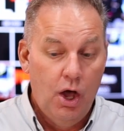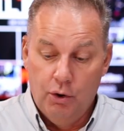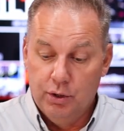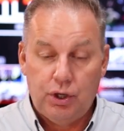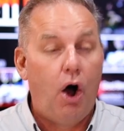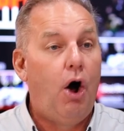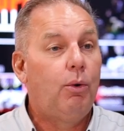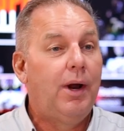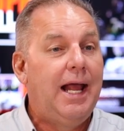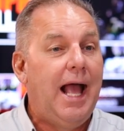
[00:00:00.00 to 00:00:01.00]
who has
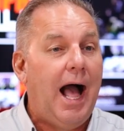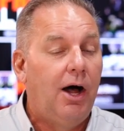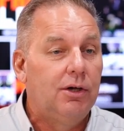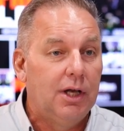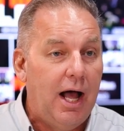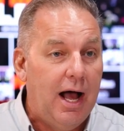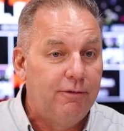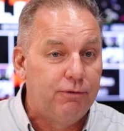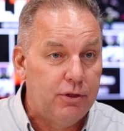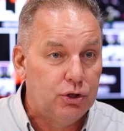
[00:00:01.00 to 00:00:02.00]
already
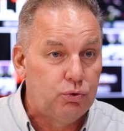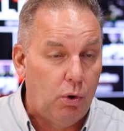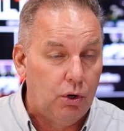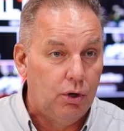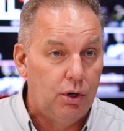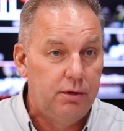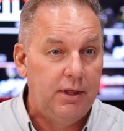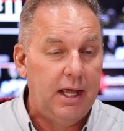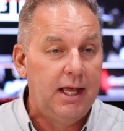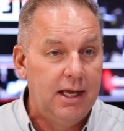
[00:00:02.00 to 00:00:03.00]
outlined for this
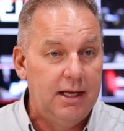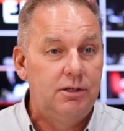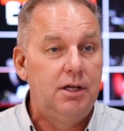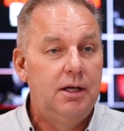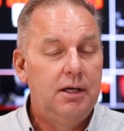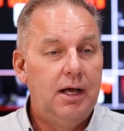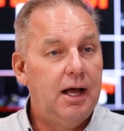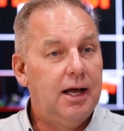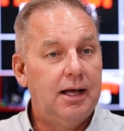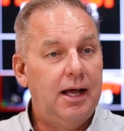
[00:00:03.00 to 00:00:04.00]
world the end
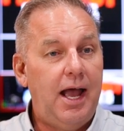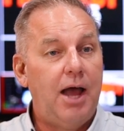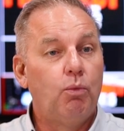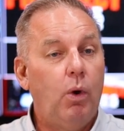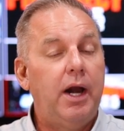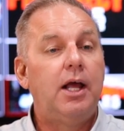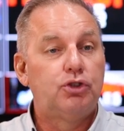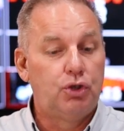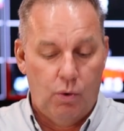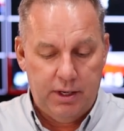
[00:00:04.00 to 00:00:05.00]
and what
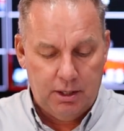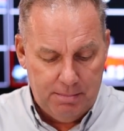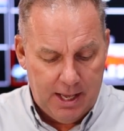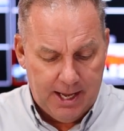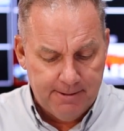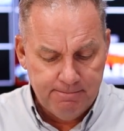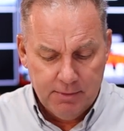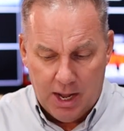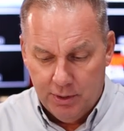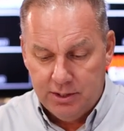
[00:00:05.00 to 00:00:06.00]
it's going to be.
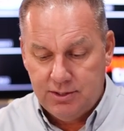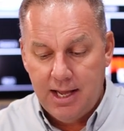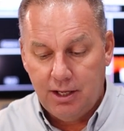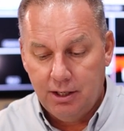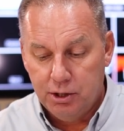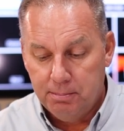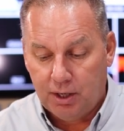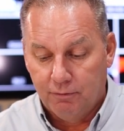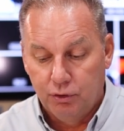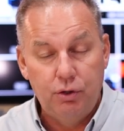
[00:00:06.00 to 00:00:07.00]
I want to take you to the
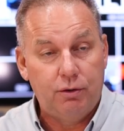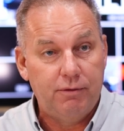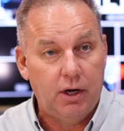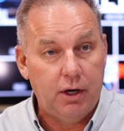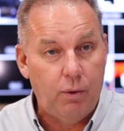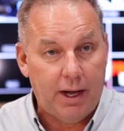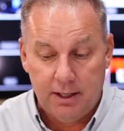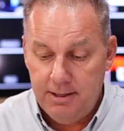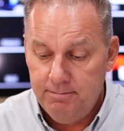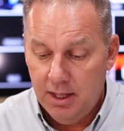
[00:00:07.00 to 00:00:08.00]
book of Luke very
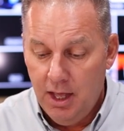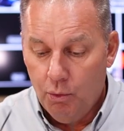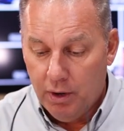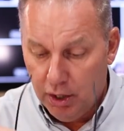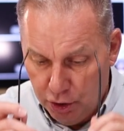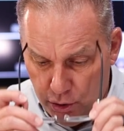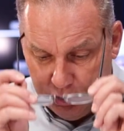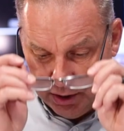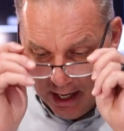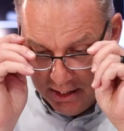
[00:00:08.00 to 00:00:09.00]
quickly, where
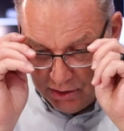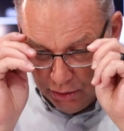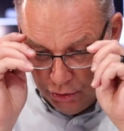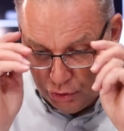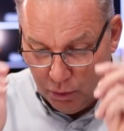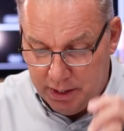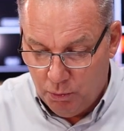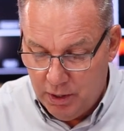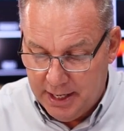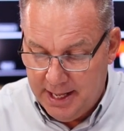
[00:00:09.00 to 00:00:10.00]
Luke says in Luke
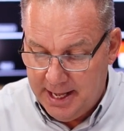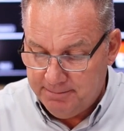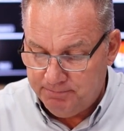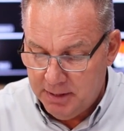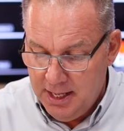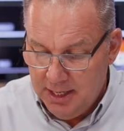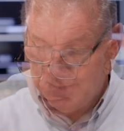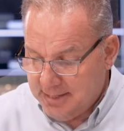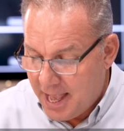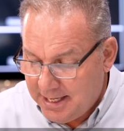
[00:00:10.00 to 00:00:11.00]
21 and 8,
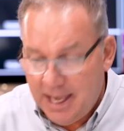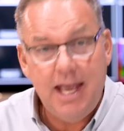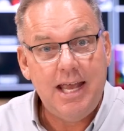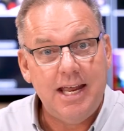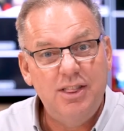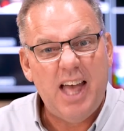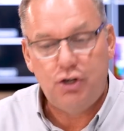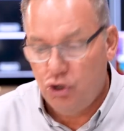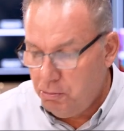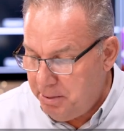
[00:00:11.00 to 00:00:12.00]
take heed
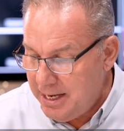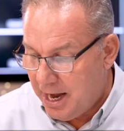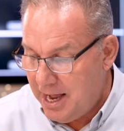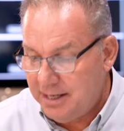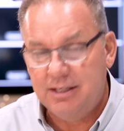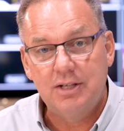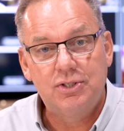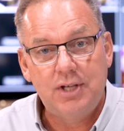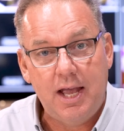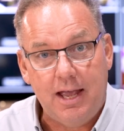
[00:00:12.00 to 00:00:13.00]
that you be not
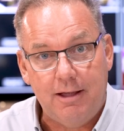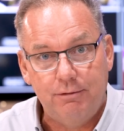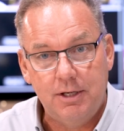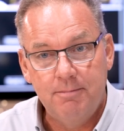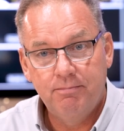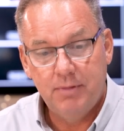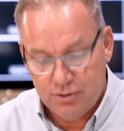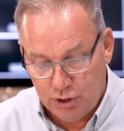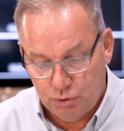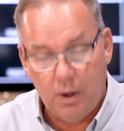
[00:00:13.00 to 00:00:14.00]
deceived.
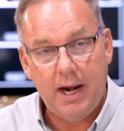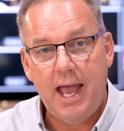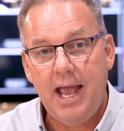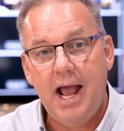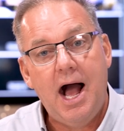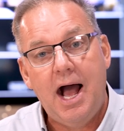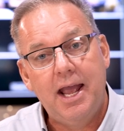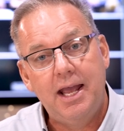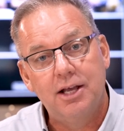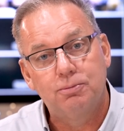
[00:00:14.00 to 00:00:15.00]
This is what AI
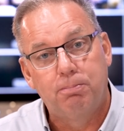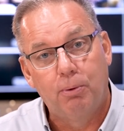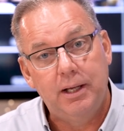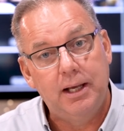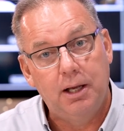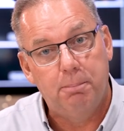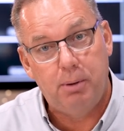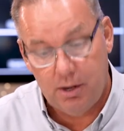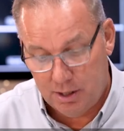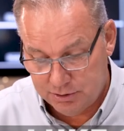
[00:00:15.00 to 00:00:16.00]
is bringing
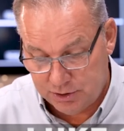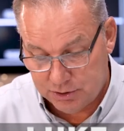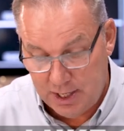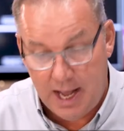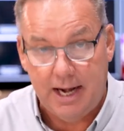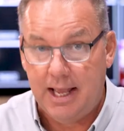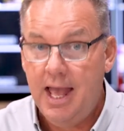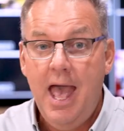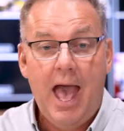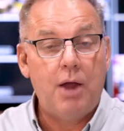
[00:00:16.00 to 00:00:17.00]
upon our society.
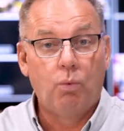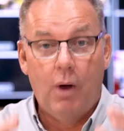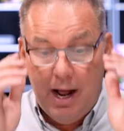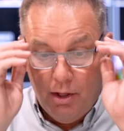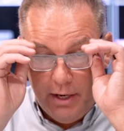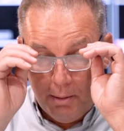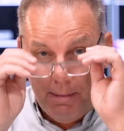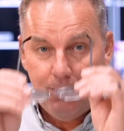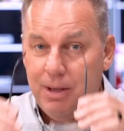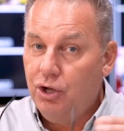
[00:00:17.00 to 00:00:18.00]
And while there
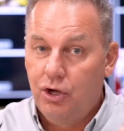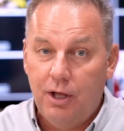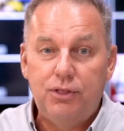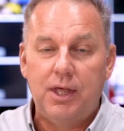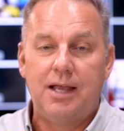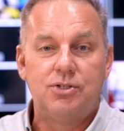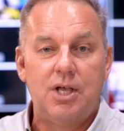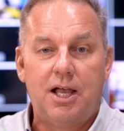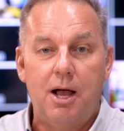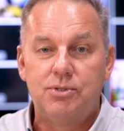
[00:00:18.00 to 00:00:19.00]
may be good things
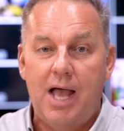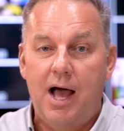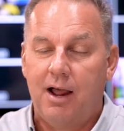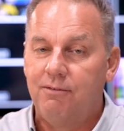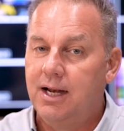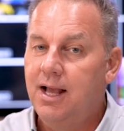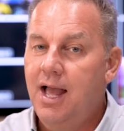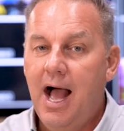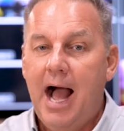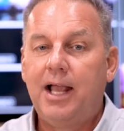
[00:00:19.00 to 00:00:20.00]
that comes out of it,
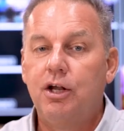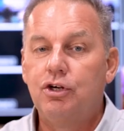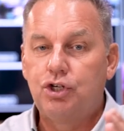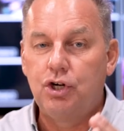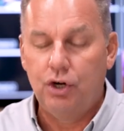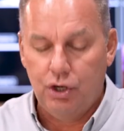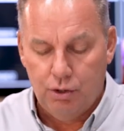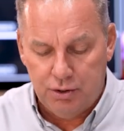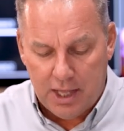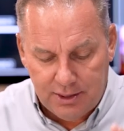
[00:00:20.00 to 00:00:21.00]
I can assure
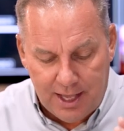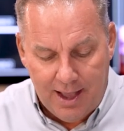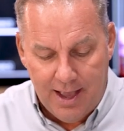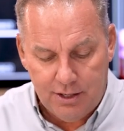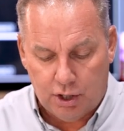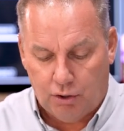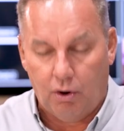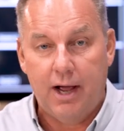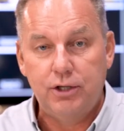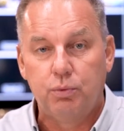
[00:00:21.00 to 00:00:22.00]
you that the
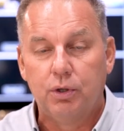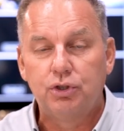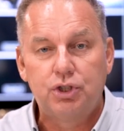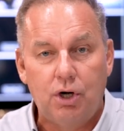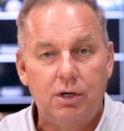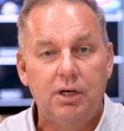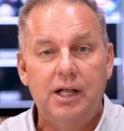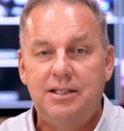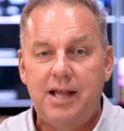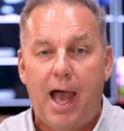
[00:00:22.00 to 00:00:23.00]
Antichrist will
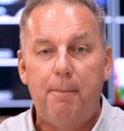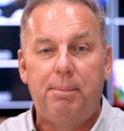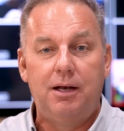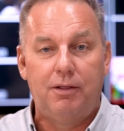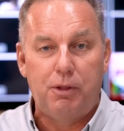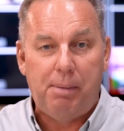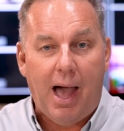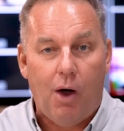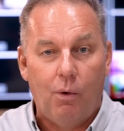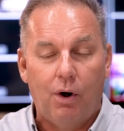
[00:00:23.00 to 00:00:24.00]
certainly tap into the
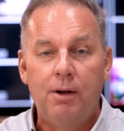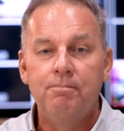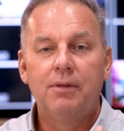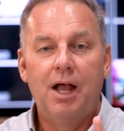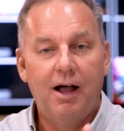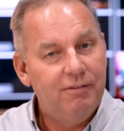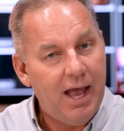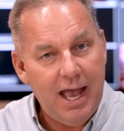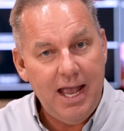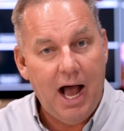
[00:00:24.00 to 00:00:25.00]
power of
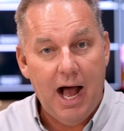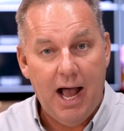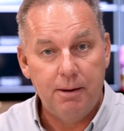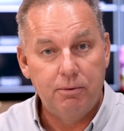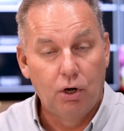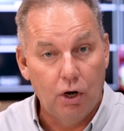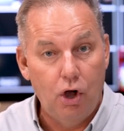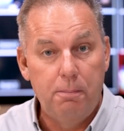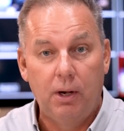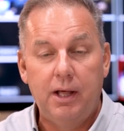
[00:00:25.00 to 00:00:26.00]
AI
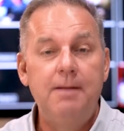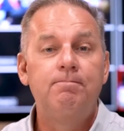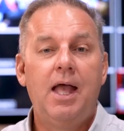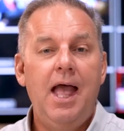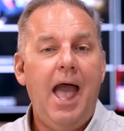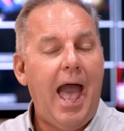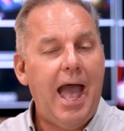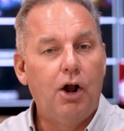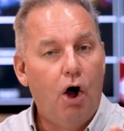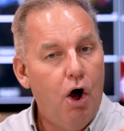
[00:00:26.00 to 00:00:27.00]
globally
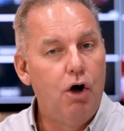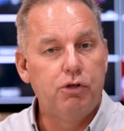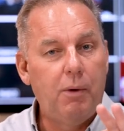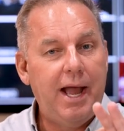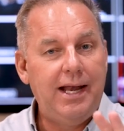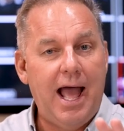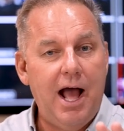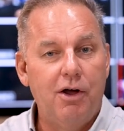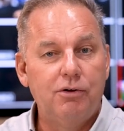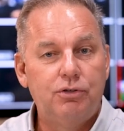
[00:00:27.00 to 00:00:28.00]
and all the way
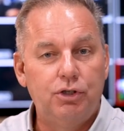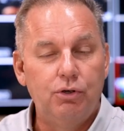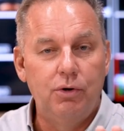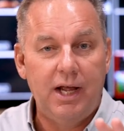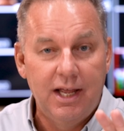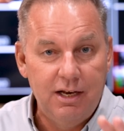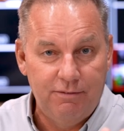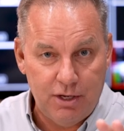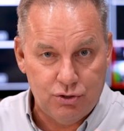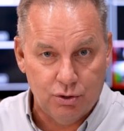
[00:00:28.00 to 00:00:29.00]
down to
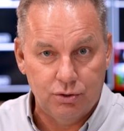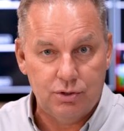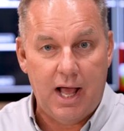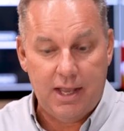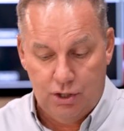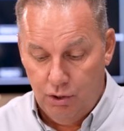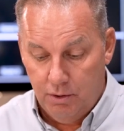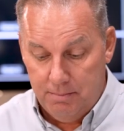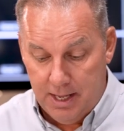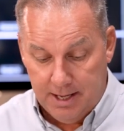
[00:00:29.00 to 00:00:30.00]
individuals like you
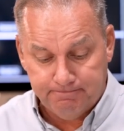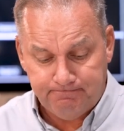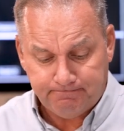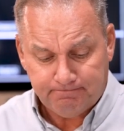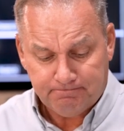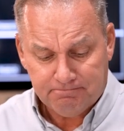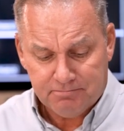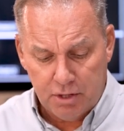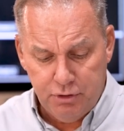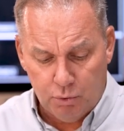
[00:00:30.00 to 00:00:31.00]
and me.
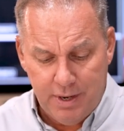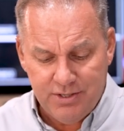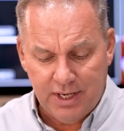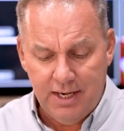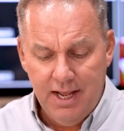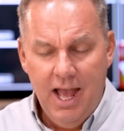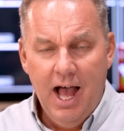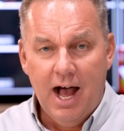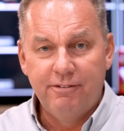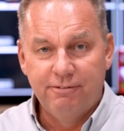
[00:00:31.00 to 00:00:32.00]
The recent
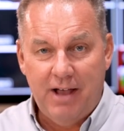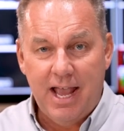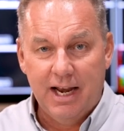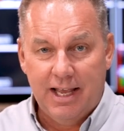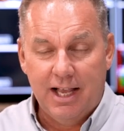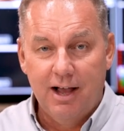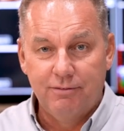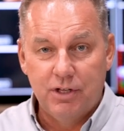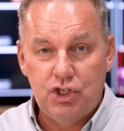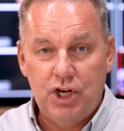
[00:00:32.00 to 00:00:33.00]
unveiling of
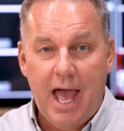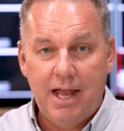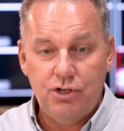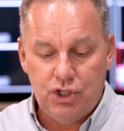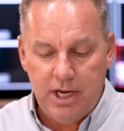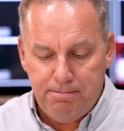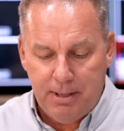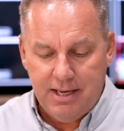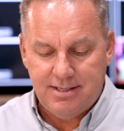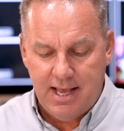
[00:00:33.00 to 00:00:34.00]
the
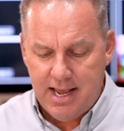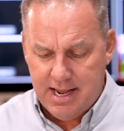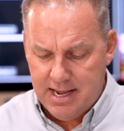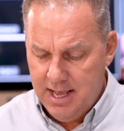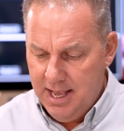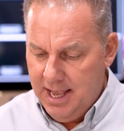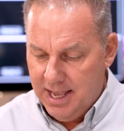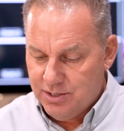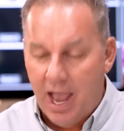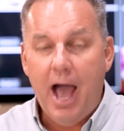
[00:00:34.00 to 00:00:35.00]
ChatGPT
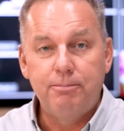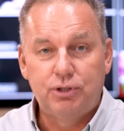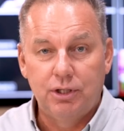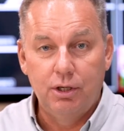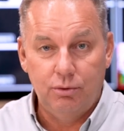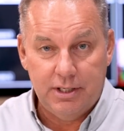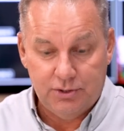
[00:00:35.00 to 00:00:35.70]
is absolutely